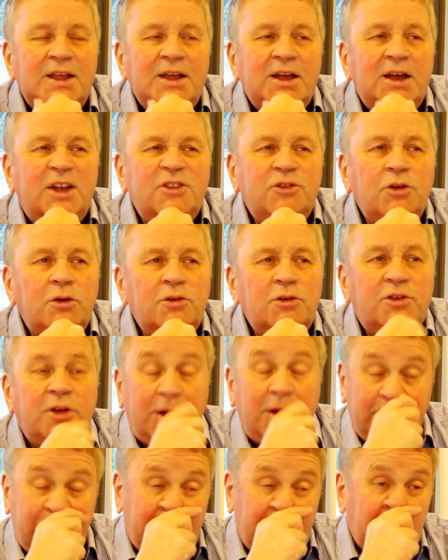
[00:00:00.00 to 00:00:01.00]

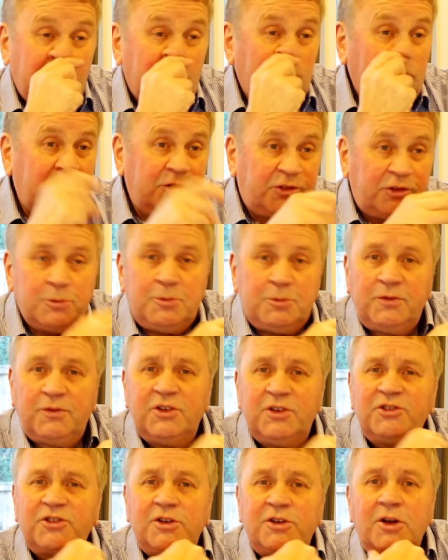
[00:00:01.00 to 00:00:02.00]
doctor for
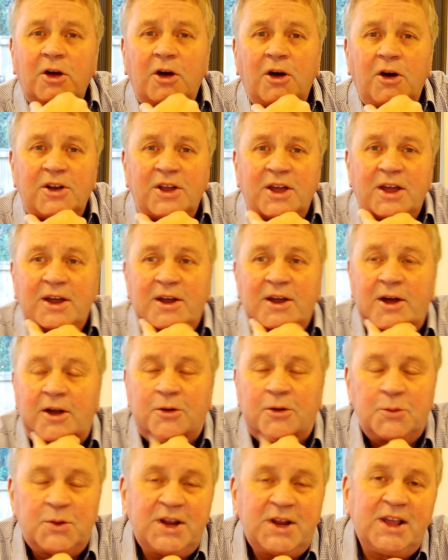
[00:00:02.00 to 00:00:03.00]
supervision on
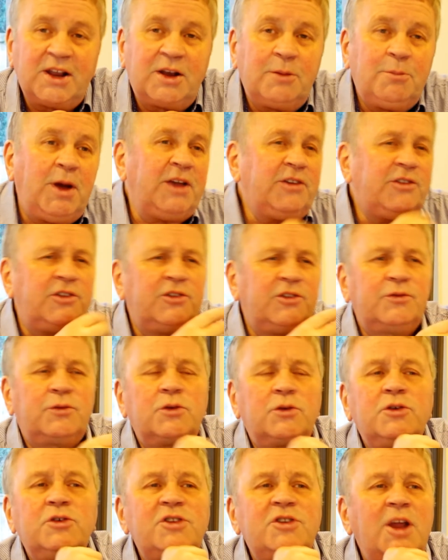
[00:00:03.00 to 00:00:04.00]
a regular basis
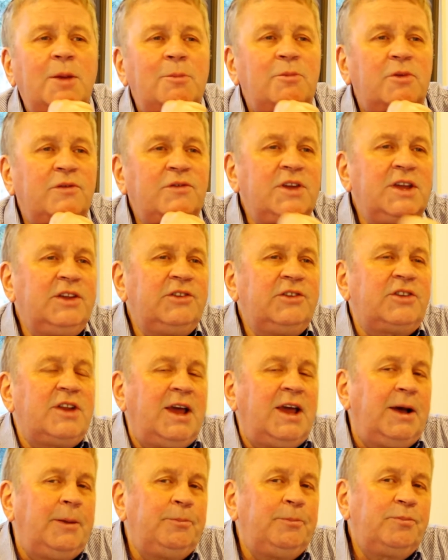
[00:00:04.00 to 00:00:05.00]
for a good number of years
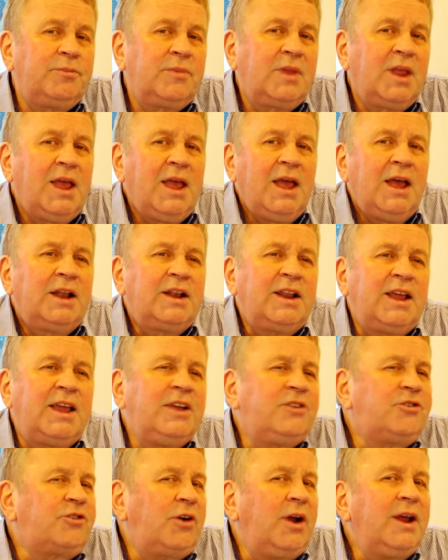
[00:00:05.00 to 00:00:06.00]
now. Now,
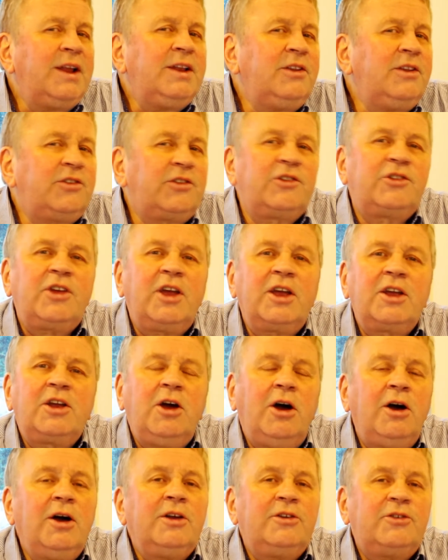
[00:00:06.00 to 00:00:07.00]
he trained as a
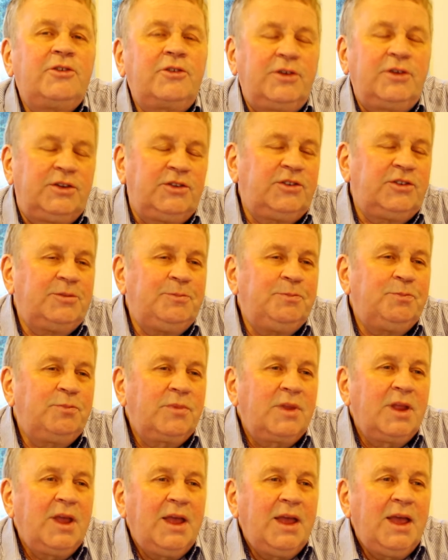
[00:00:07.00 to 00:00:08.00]
psychiatrist,
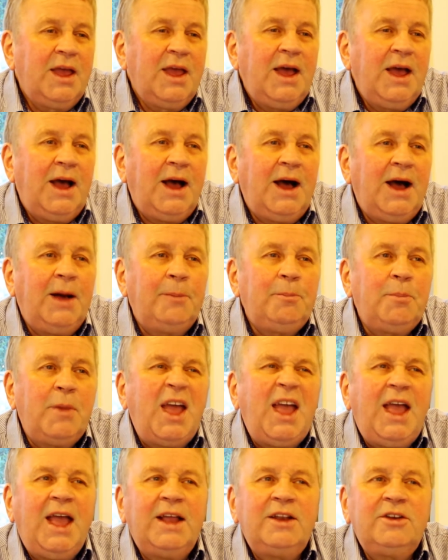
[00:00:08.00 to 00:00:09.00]

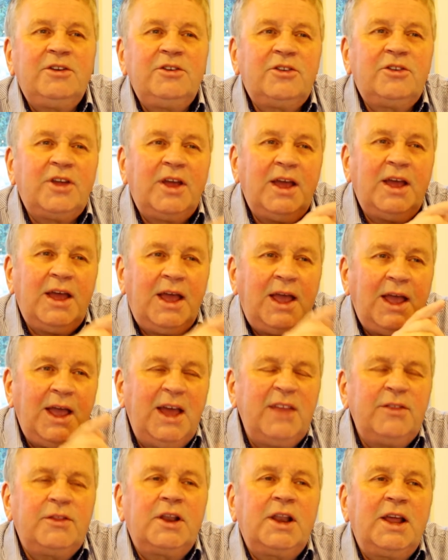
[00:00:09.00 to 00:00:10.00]
and
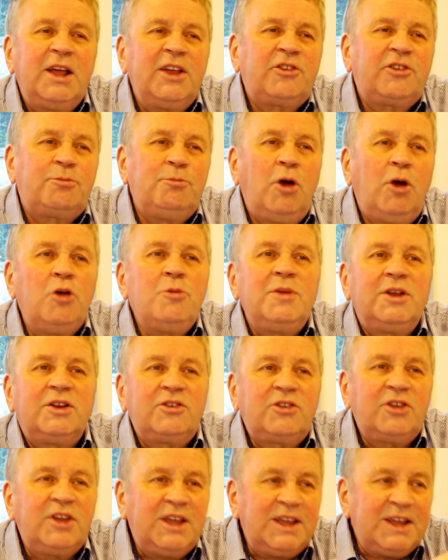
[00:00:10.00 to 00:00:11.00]
at the last
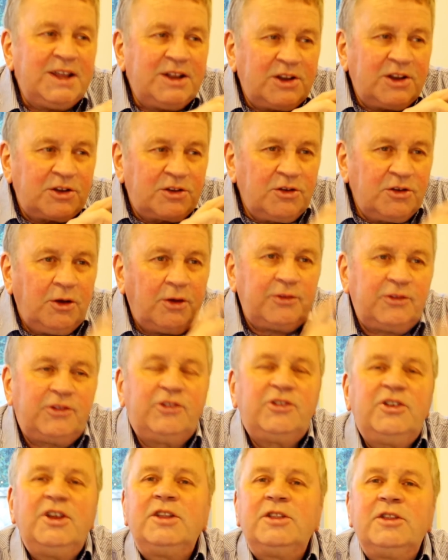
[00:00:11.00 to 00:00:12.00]
moment he did not
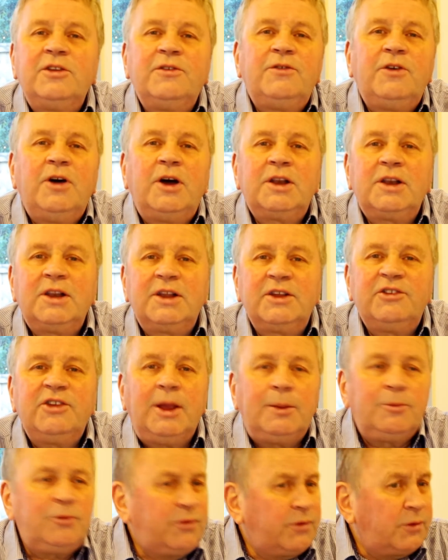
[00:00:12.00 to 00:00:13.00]
sit the final
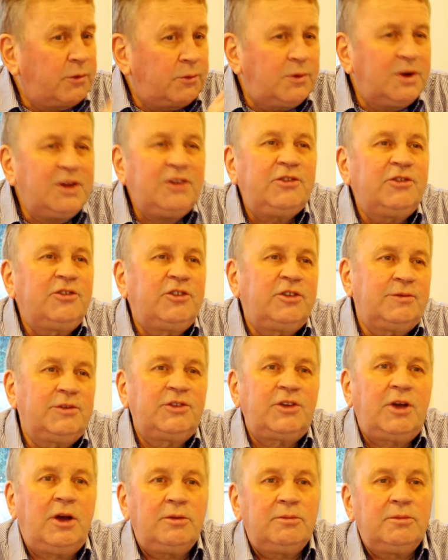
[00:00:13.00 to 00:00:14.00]
exams for reasons of
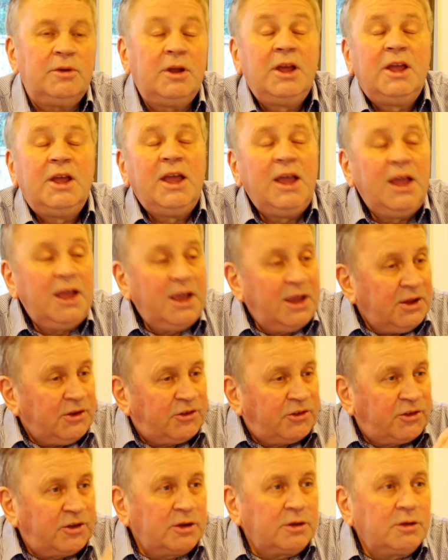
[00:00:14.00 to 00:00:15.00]
his own. He
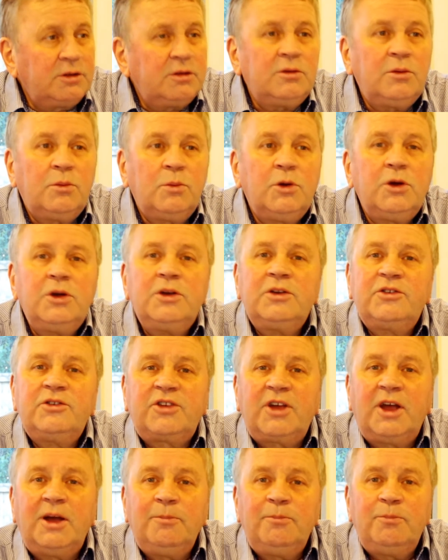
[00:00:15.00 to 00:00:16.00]
still
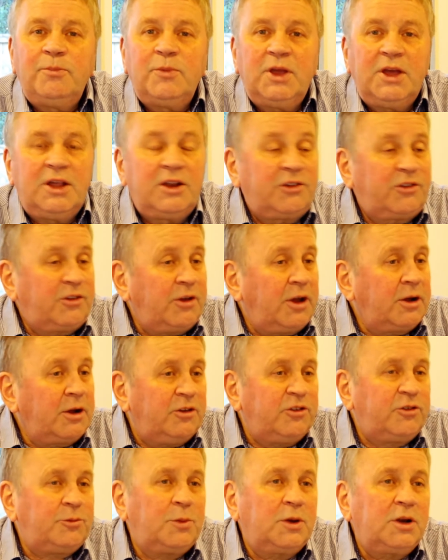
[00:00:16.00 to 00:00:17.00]
works in a psych
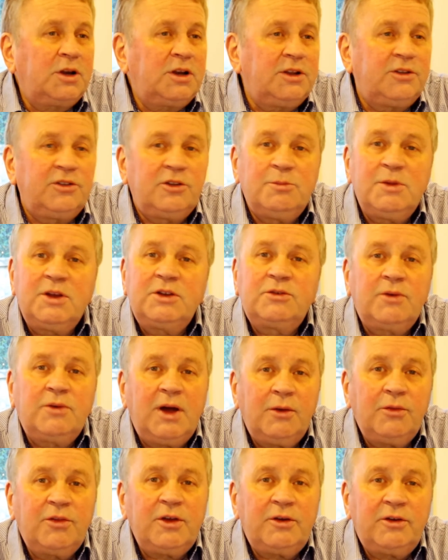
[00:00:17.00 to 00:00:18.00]
hospital in the mental
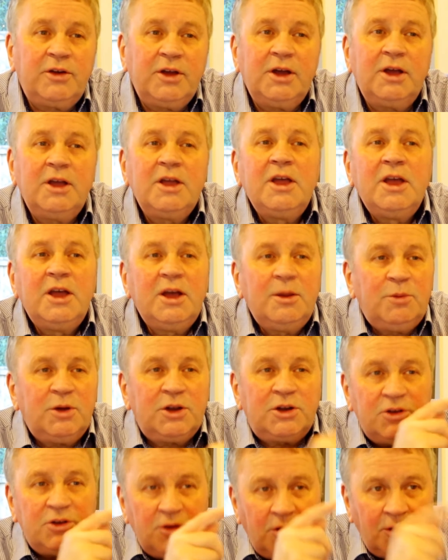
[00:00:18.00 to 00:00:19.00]
health area,
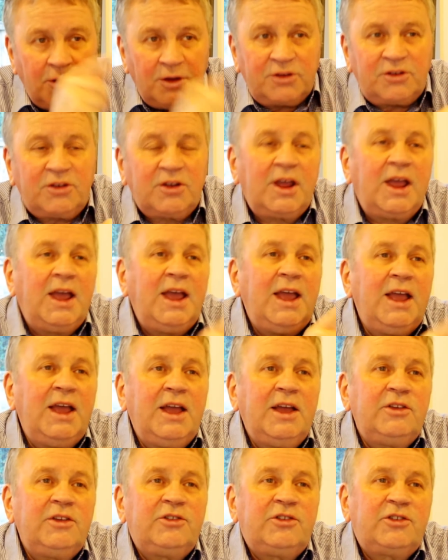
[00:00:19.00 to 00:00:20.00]
but not
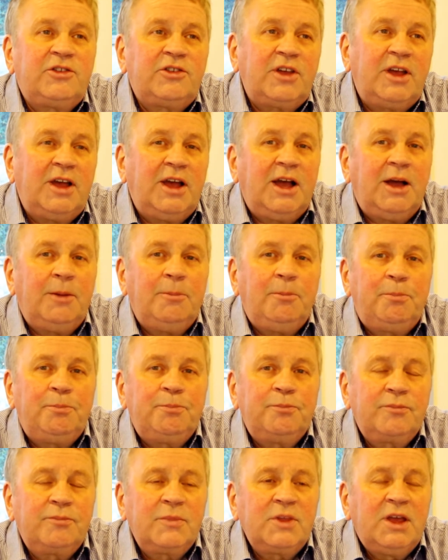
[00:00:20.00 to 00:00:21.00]
as
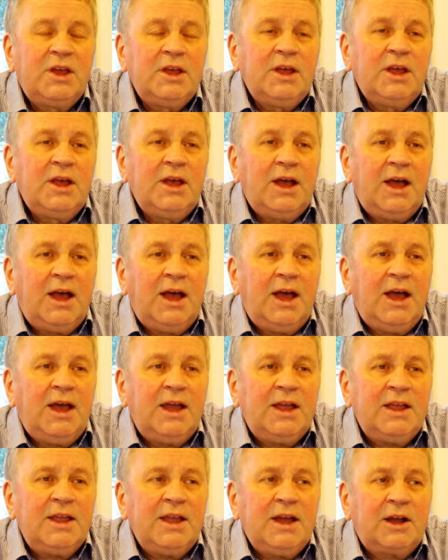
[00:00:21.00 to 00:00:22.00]

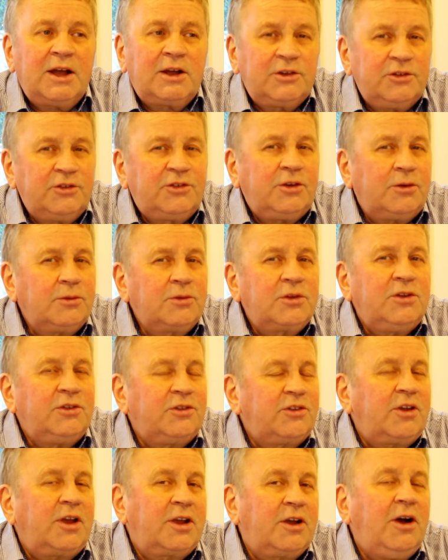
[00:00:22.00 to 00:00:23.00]
a consultant
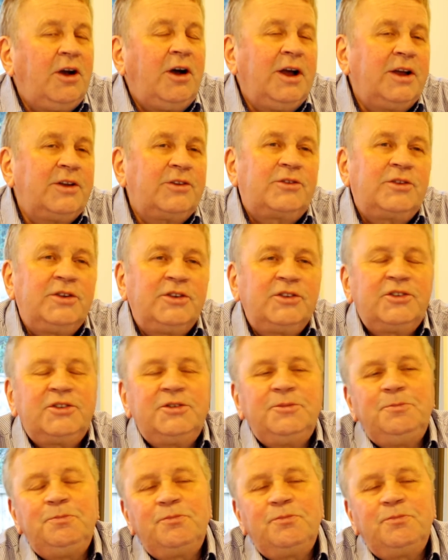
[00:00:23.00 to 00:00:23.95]
psychiatrist.